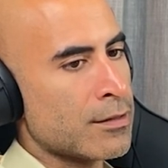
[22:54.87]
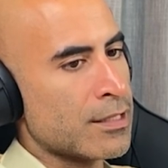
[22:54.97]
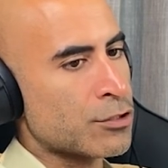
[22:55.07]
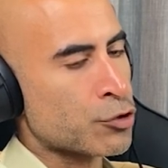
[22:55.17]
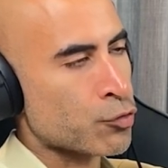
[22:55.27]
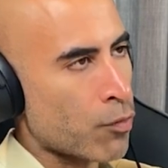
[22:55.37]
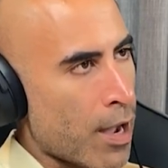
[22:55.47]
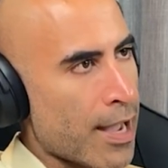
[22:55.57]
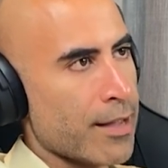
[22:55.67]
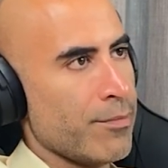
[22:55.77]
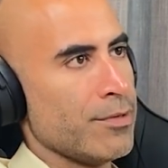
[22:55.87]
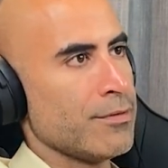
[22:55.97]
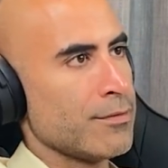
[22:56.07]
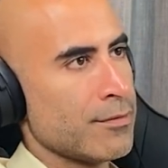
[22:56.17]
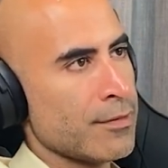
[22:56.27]
the tribe
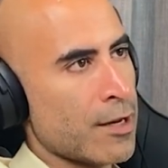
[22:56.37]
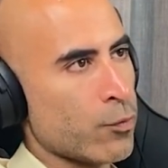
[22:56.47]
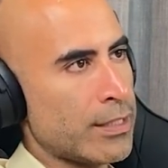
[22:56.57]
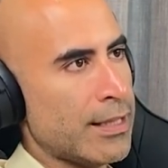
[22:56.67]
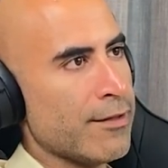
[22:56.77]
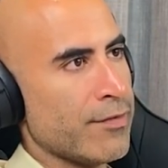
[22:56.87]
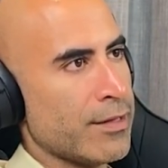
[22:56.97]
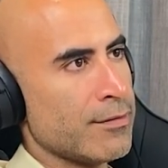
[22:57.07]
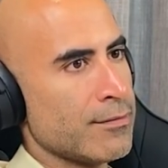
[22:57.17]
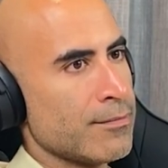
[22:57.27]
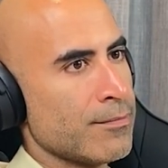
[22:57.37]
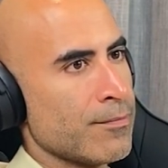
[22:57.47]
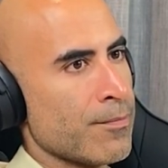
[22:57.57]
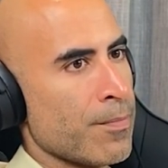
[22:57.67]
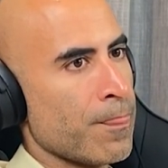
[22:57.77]
that we live in,
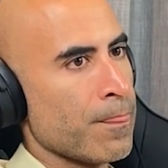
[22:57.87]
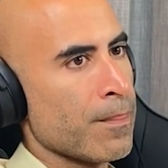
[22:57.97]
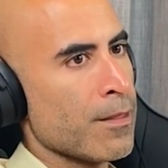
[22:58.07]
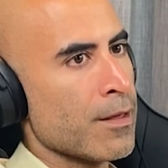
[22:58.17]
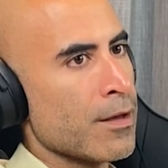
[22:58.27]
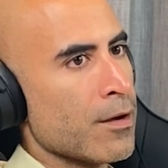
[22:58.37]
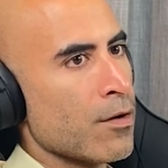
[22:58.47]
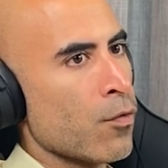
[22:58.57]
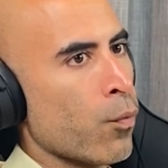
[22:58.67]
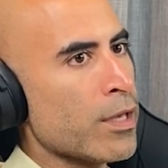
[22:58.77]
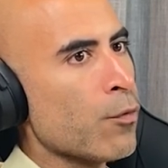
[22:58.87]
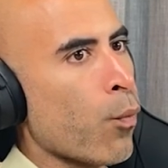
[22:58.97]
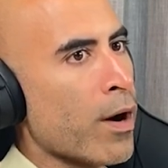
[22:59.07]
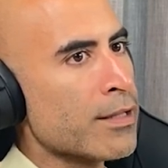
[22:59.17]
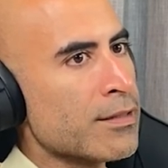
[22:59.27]
we
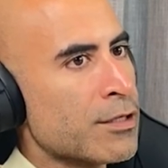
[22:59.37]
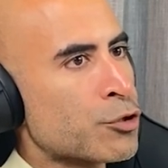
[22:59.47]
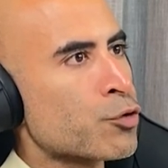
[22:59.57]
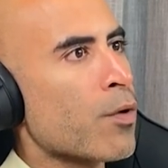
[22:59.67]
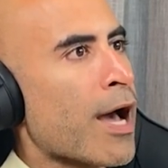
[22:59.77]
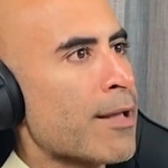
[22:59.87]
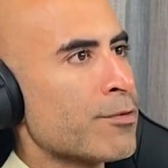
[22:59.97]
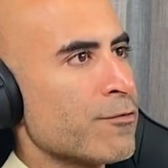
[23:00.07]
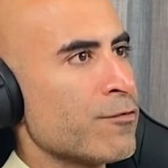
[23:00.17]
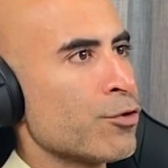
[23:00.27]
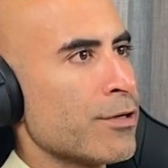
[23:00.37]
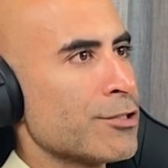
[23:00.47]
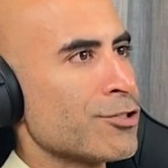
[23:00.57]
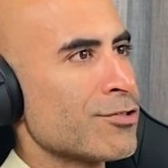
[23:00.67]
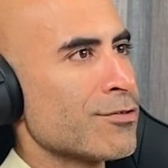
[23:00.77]
want the tribe to
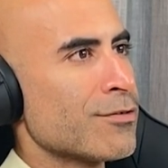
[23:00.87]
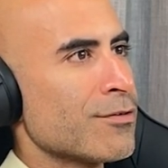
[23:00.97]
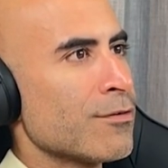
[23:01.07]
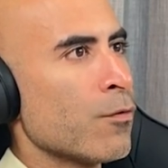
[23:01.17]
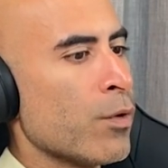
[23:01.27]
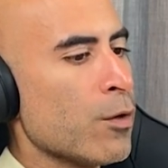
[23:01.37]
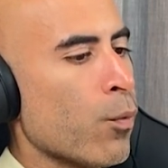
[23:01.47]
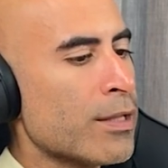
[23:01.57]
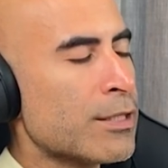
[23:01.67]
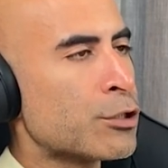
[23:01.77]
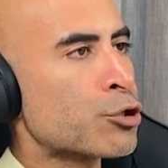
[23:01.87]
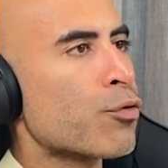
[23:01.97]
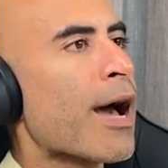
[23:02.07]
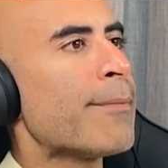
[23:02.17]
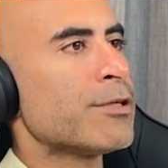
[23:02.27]
flourish. We want the
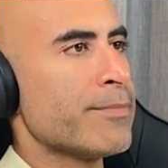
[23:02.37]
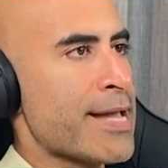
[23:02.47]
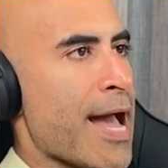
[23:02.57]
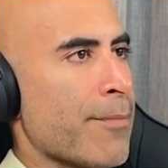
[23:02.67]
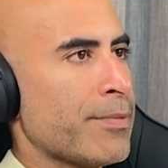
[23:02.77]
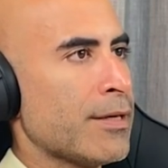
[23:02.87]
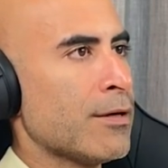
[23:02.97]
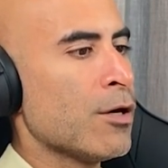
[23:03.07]
tribe to be happy.